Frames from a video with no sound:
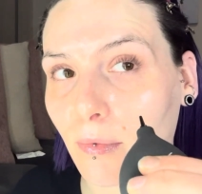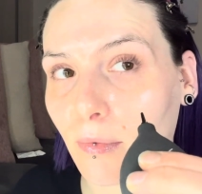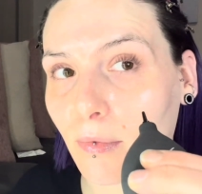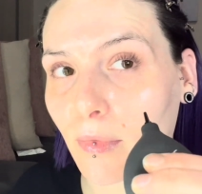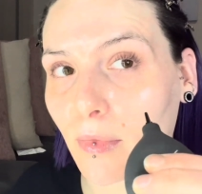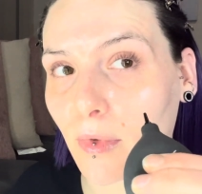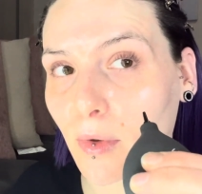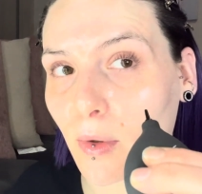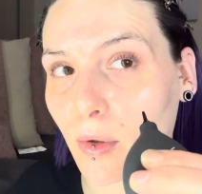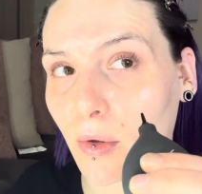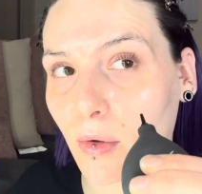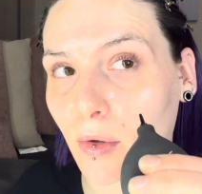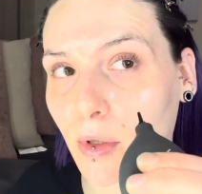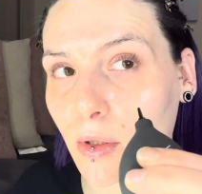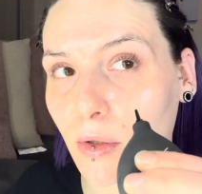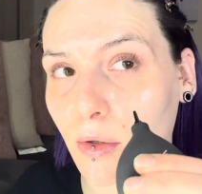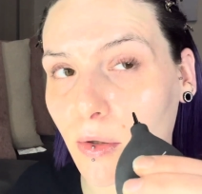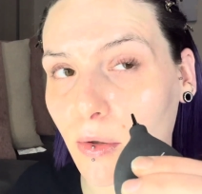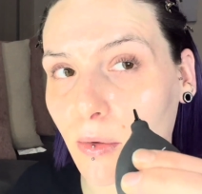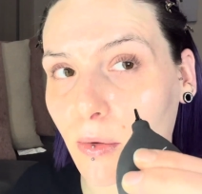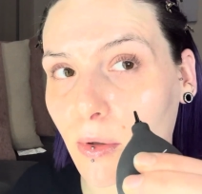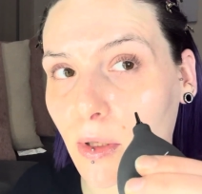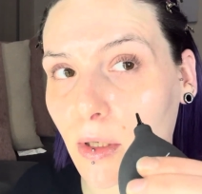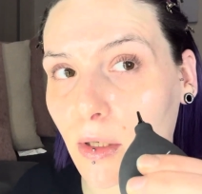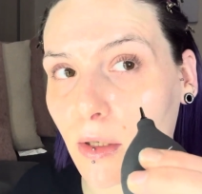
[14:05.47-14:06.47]
you can
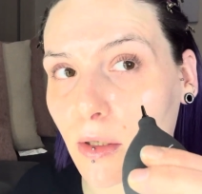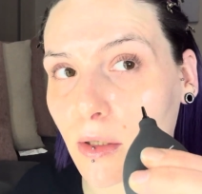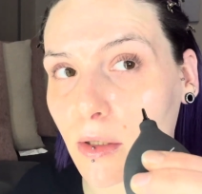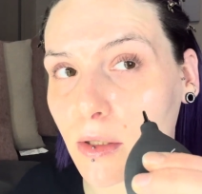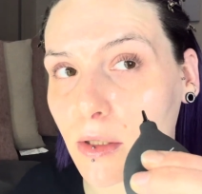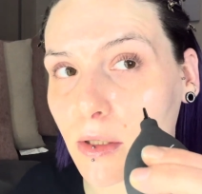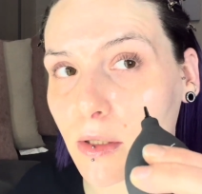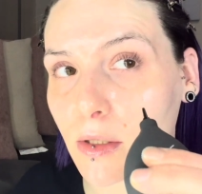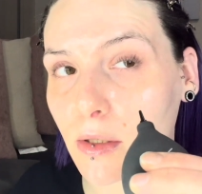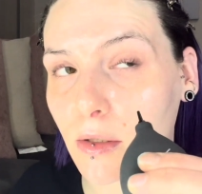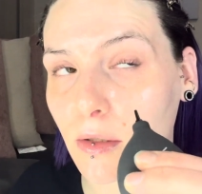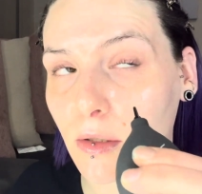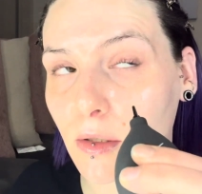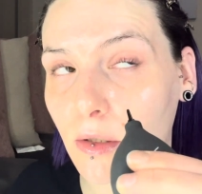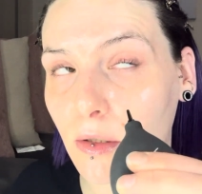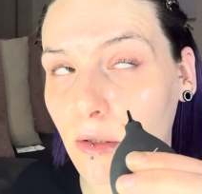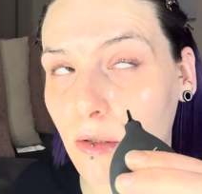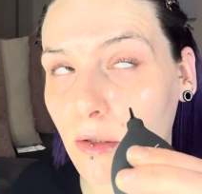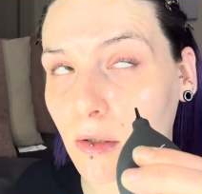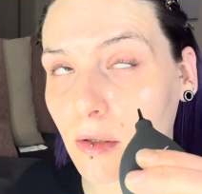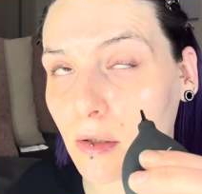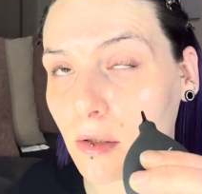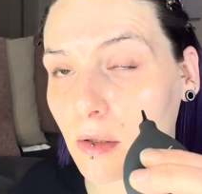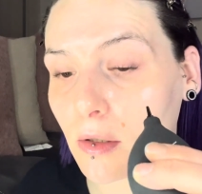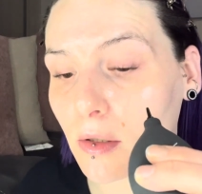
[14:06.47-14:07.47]
do this.
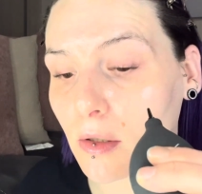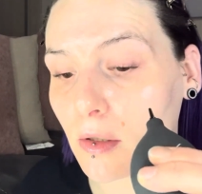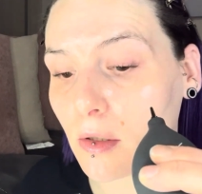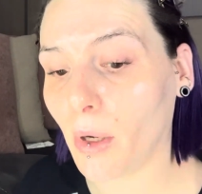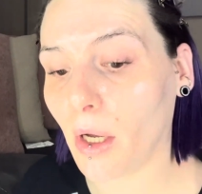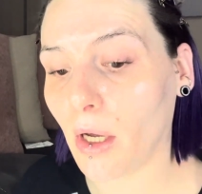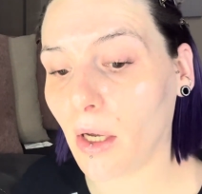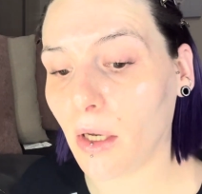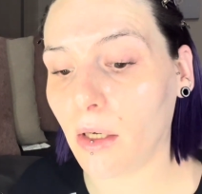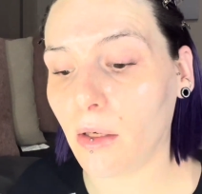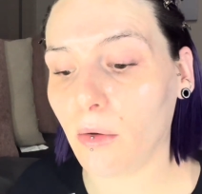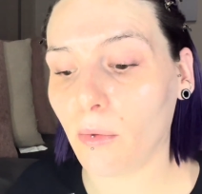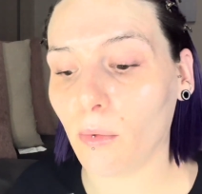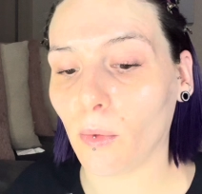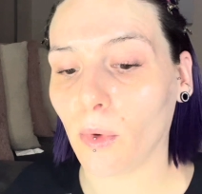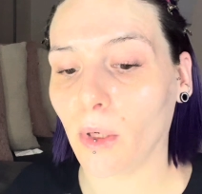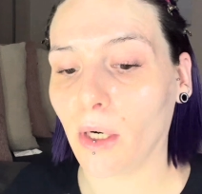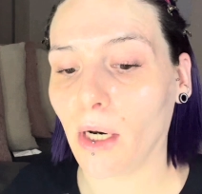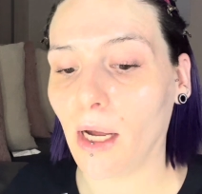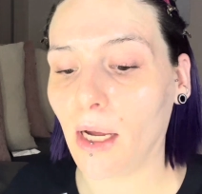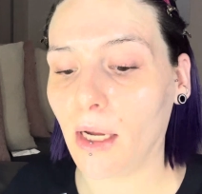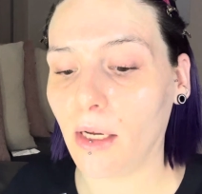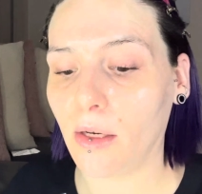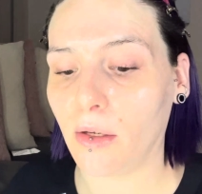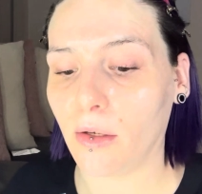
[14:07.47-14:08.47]
But what
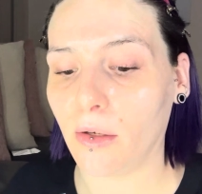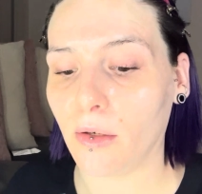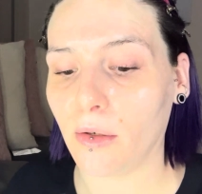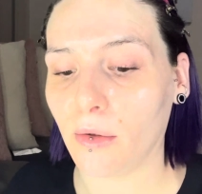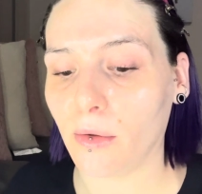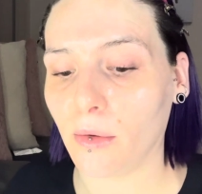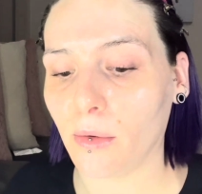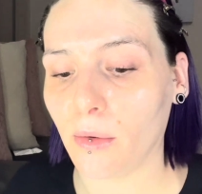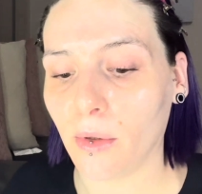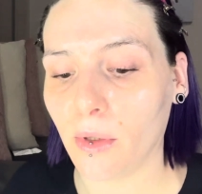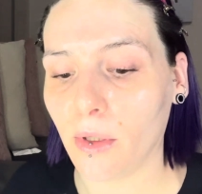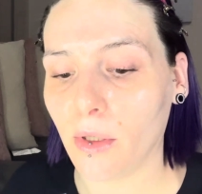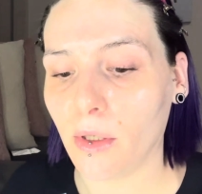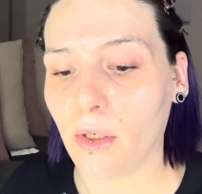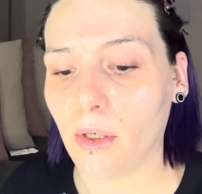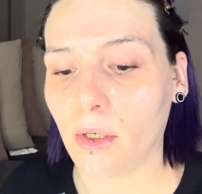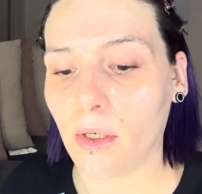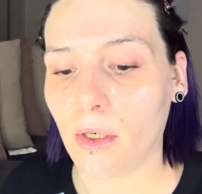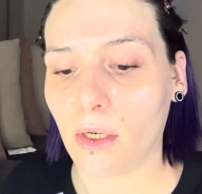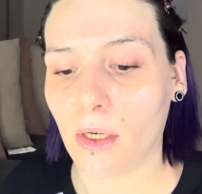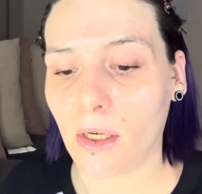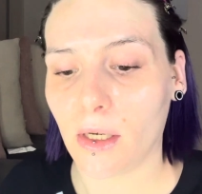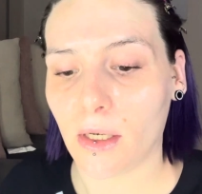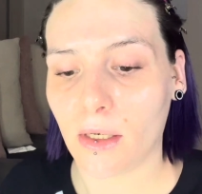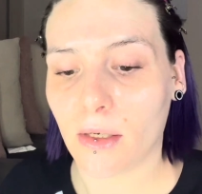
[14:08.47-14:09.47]
I do
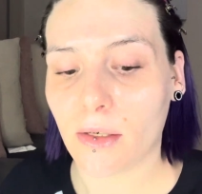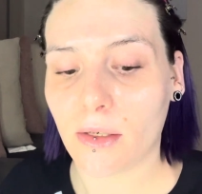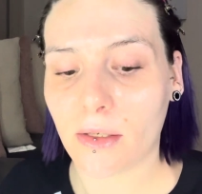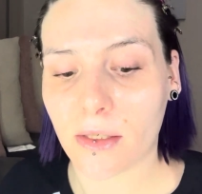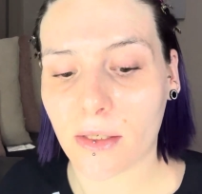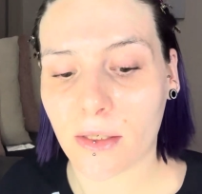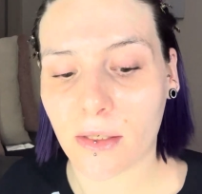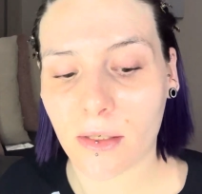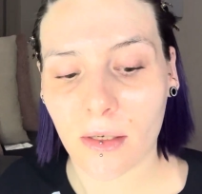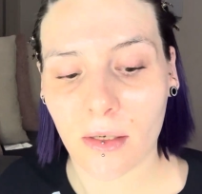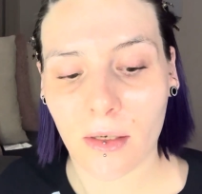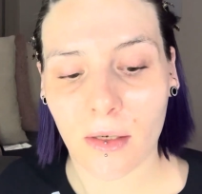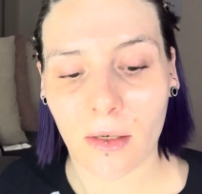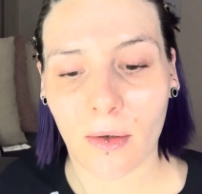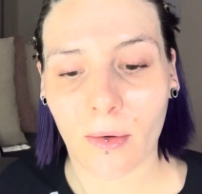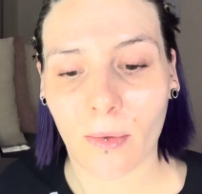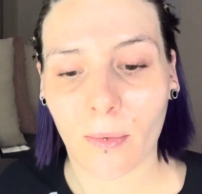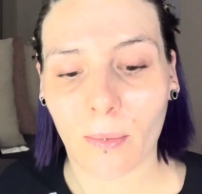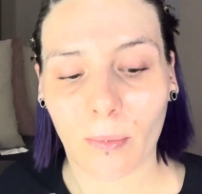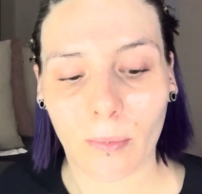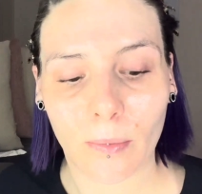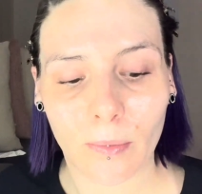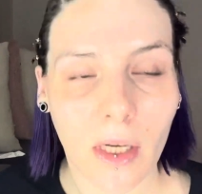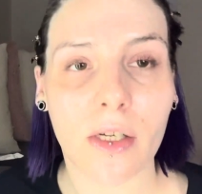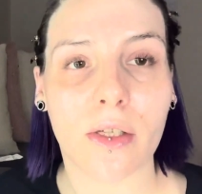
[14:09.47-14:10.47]
is,
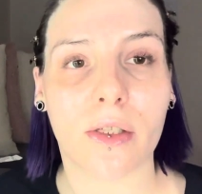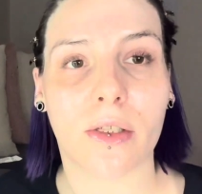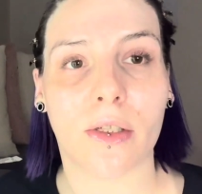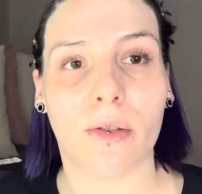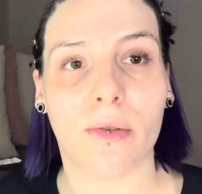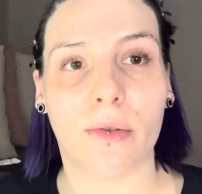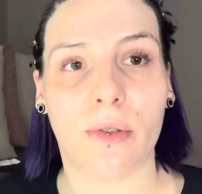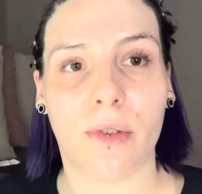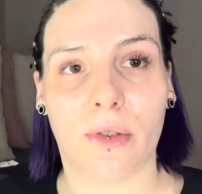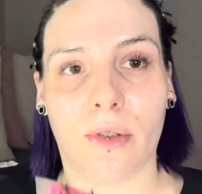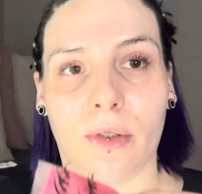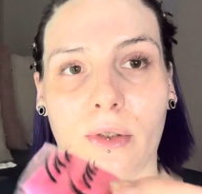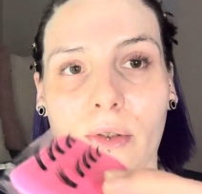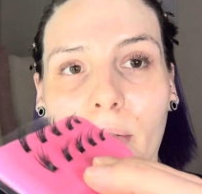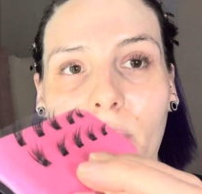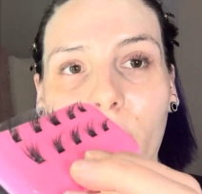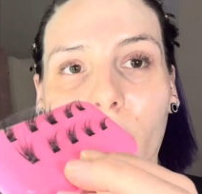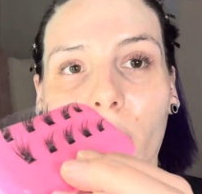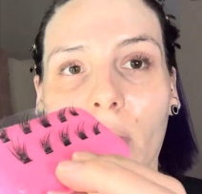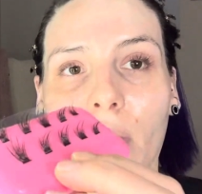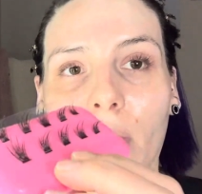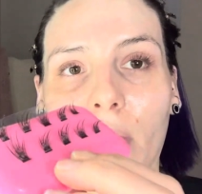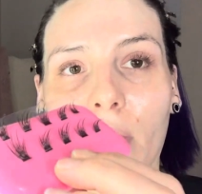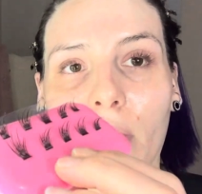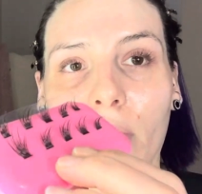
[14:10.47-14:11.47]
I showed you
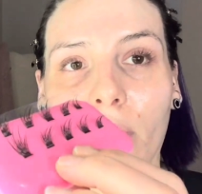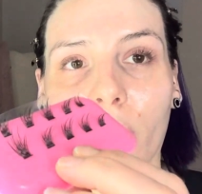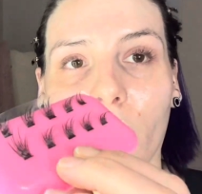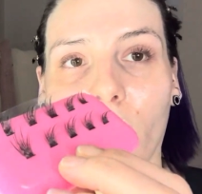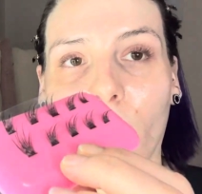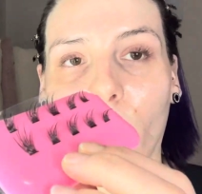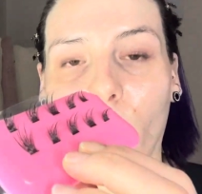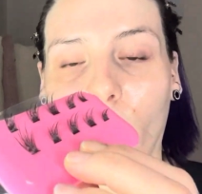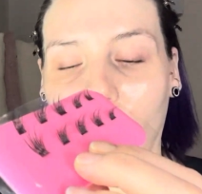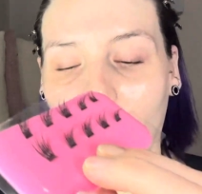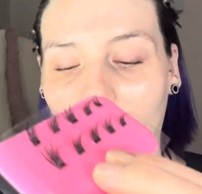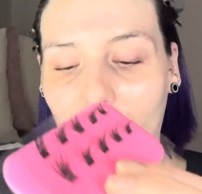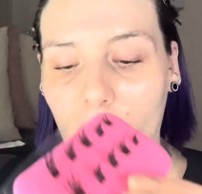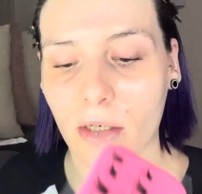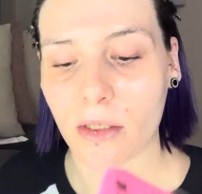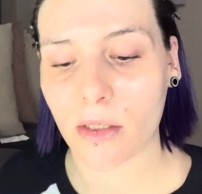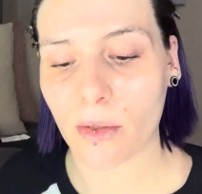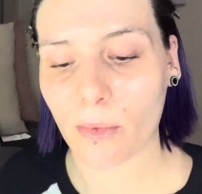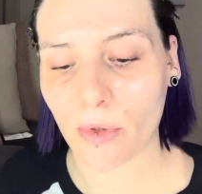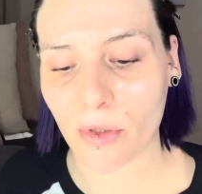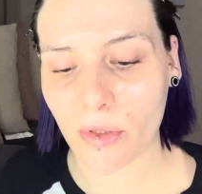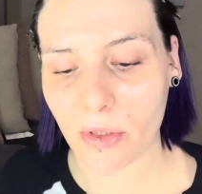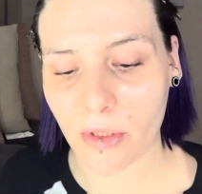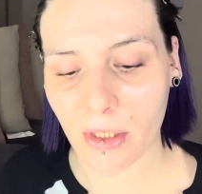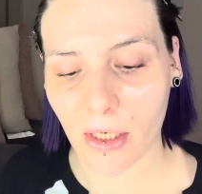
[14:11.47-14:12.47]
I have all my
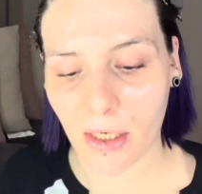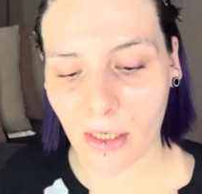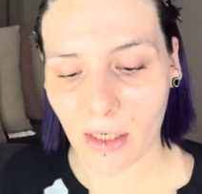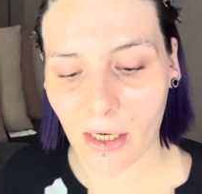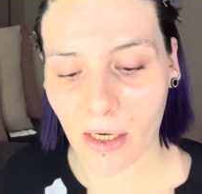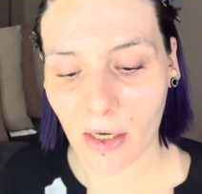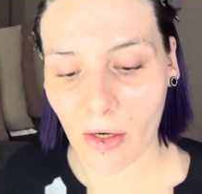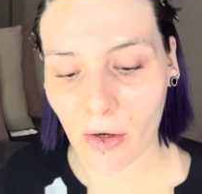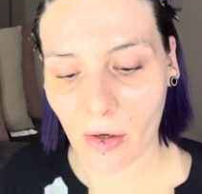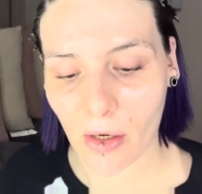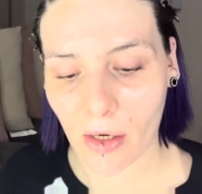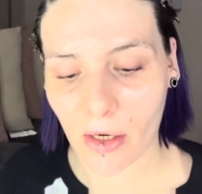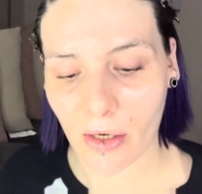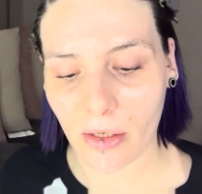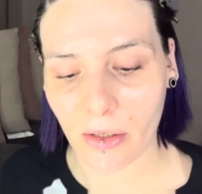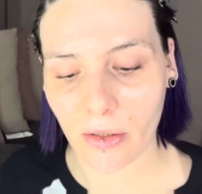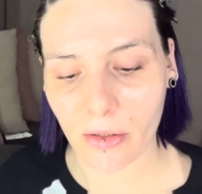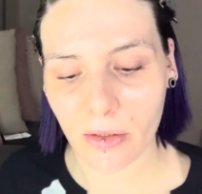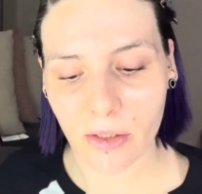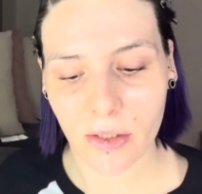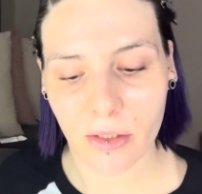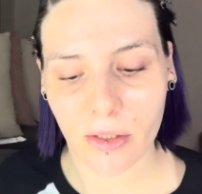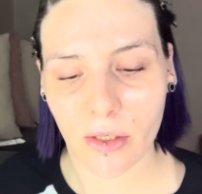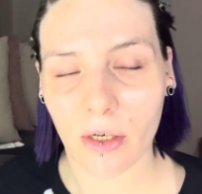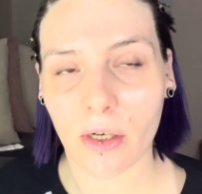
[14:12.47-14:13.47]
gossamers laid out. I'll
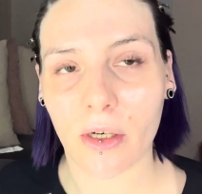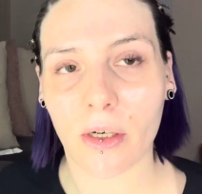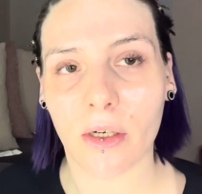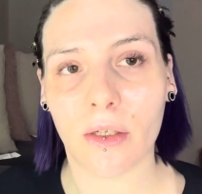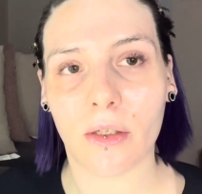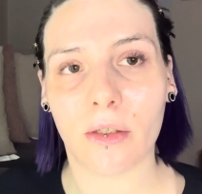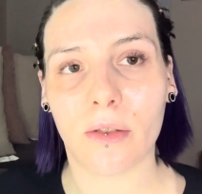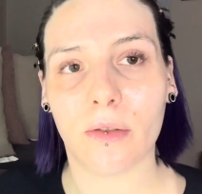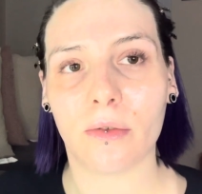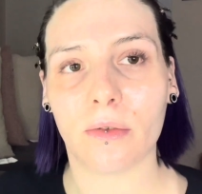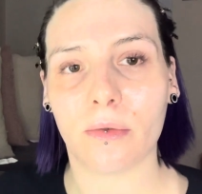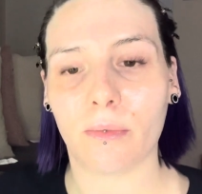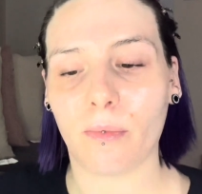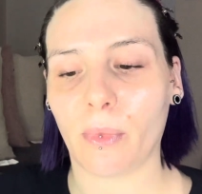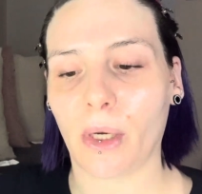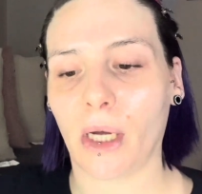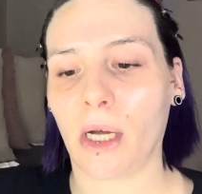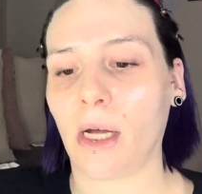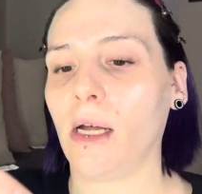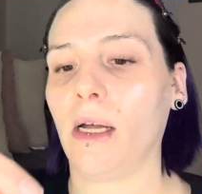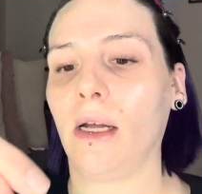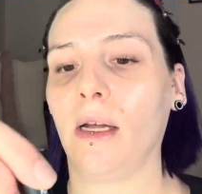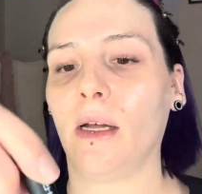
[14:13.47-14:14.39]
start by